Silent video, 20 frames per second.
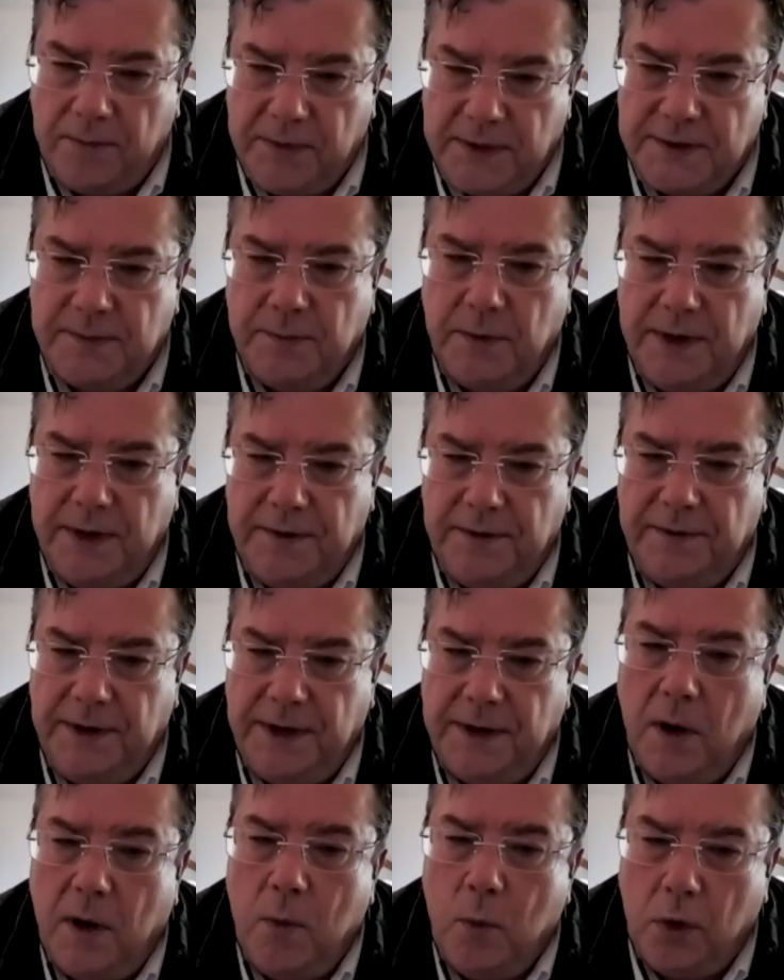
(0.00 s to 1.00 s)
So they've
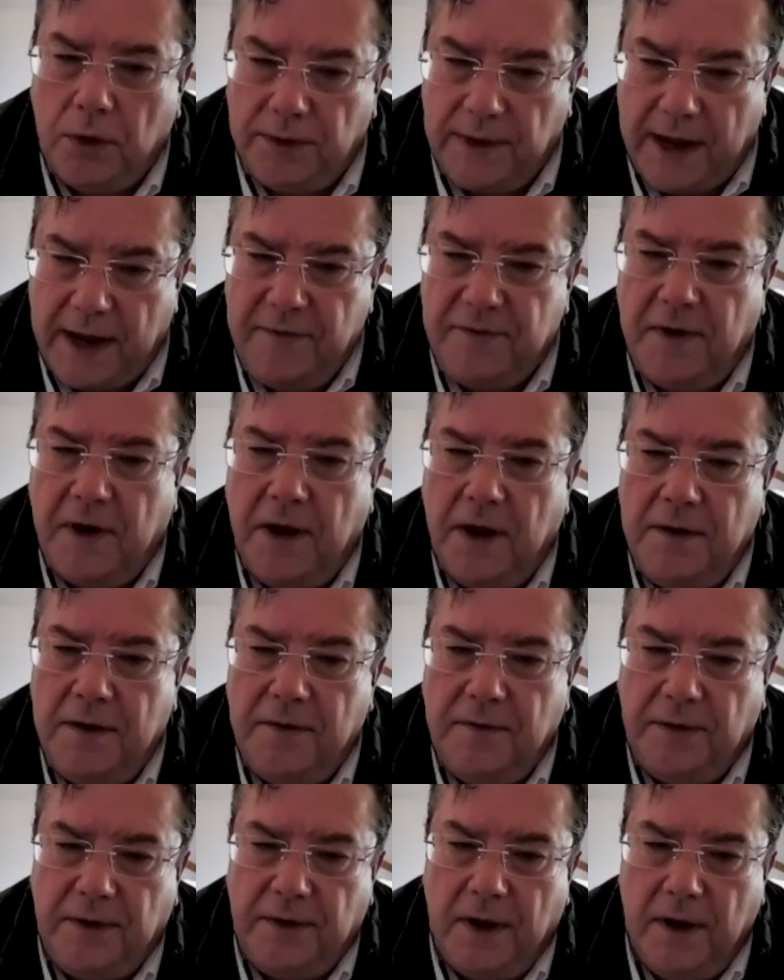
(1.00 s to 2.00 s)
helped us with,
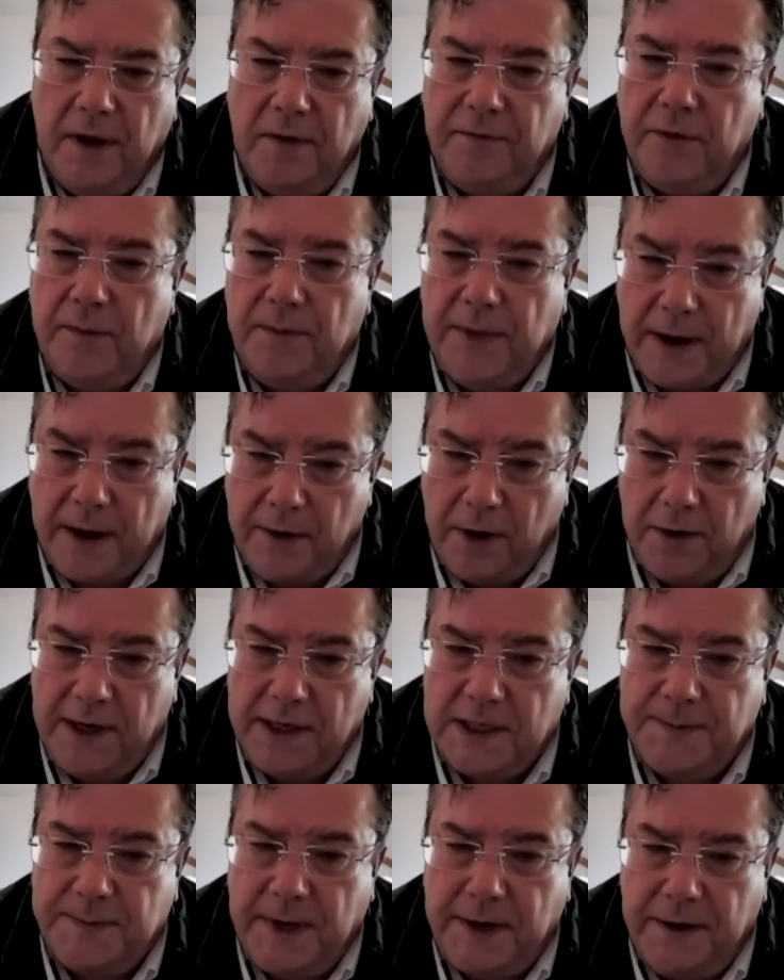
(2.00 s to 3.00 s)
what they've learned
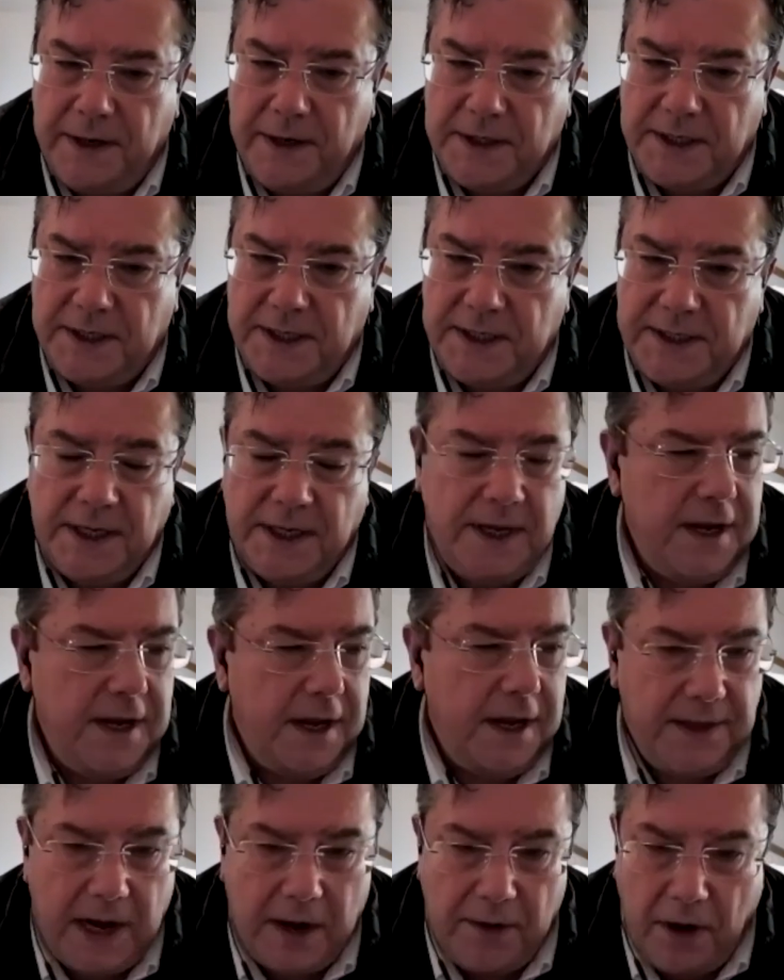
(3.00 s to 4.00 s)
from their own
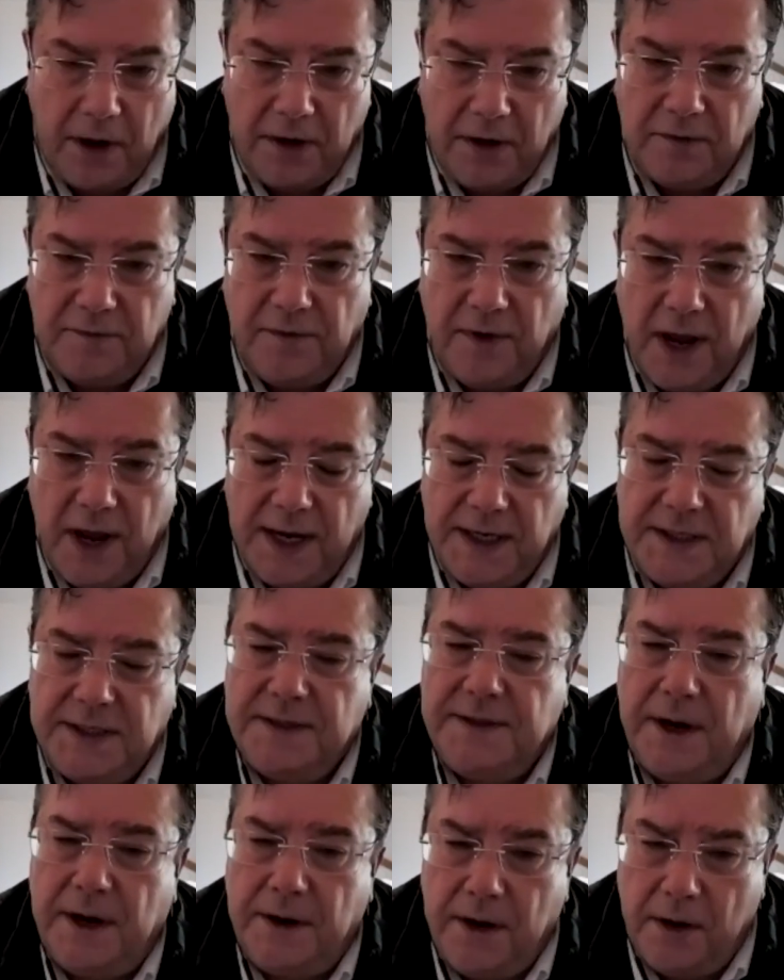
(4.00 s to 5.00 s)
experiences, their
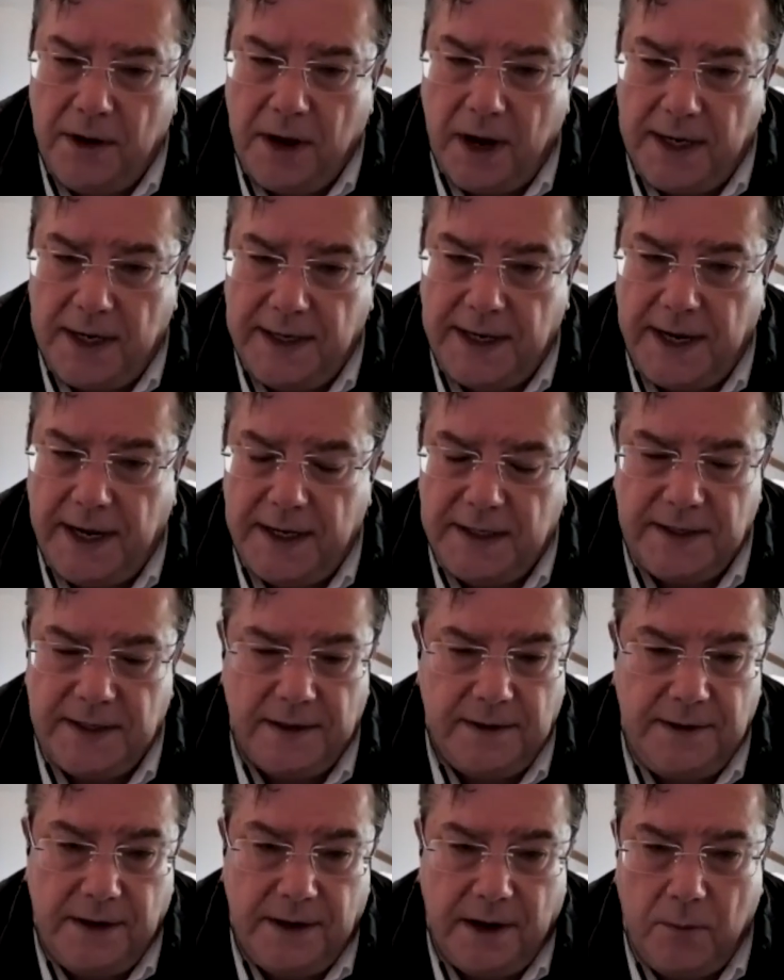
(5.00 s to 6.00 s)
own advice, their
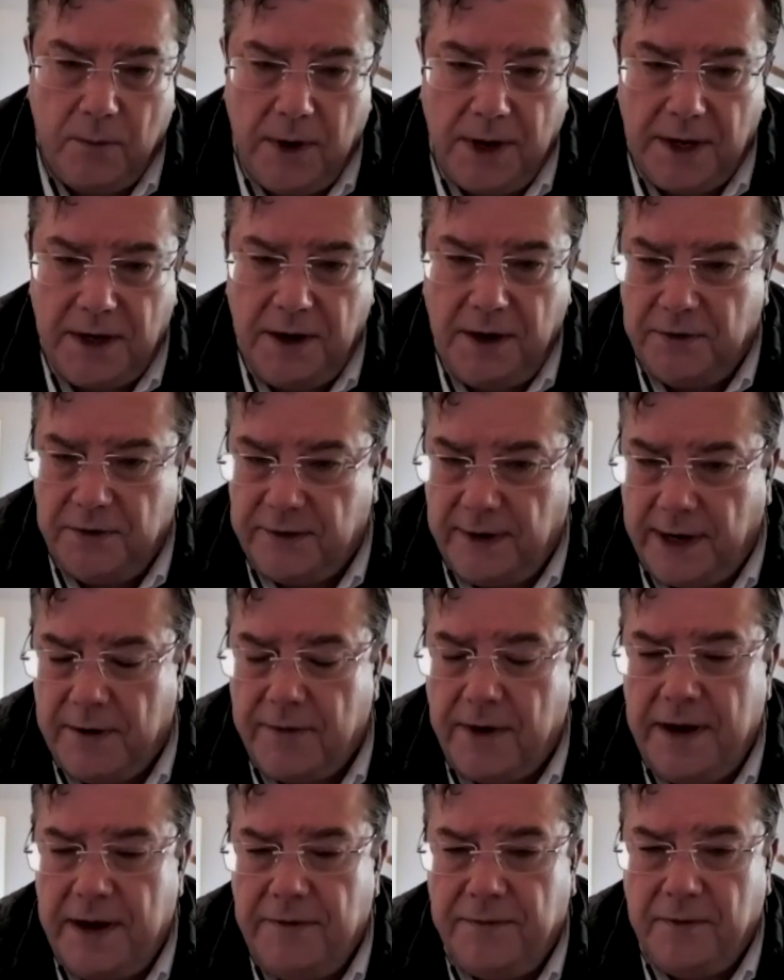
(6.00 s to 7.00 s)
own ideas. And,
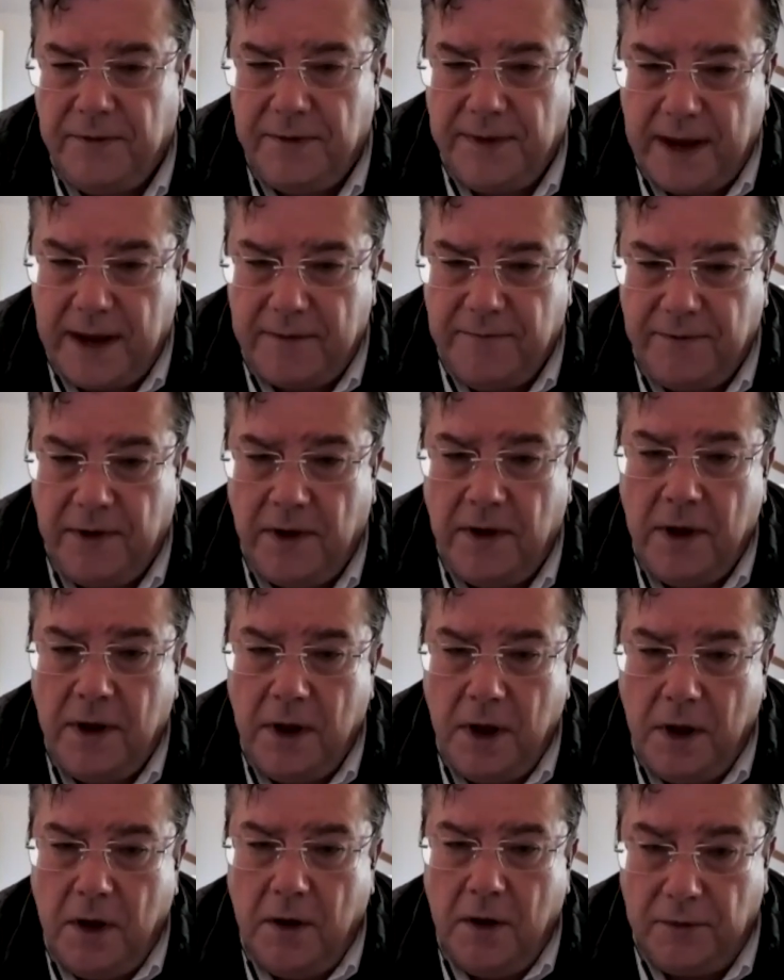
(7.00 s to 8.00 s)
we're hugely
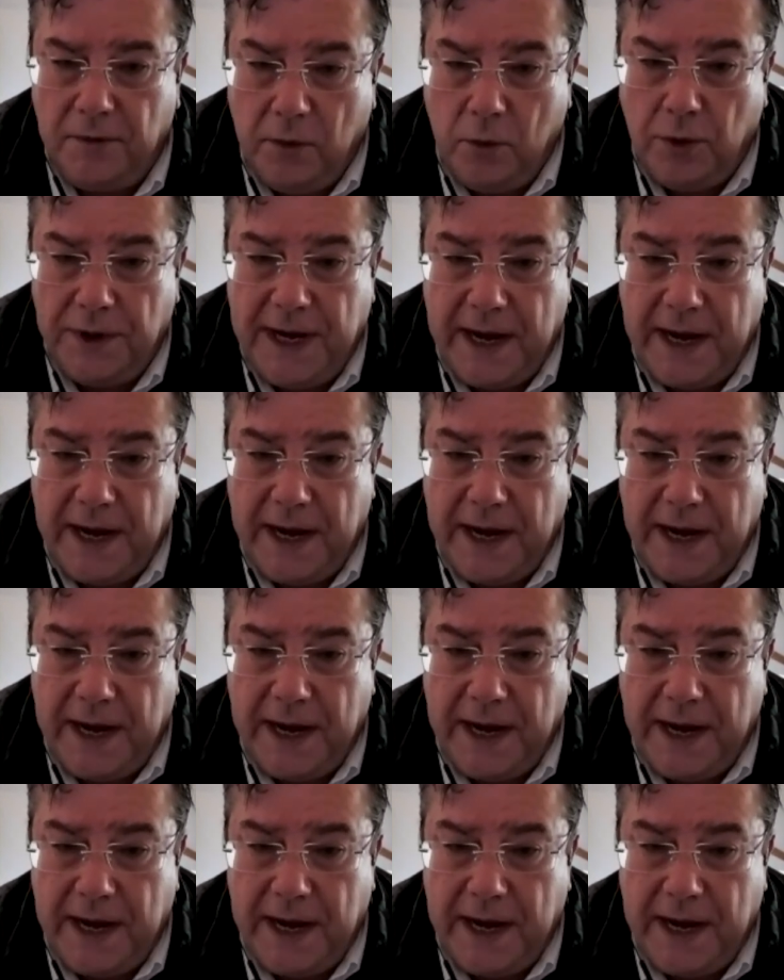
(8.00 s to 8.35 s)
grateful for them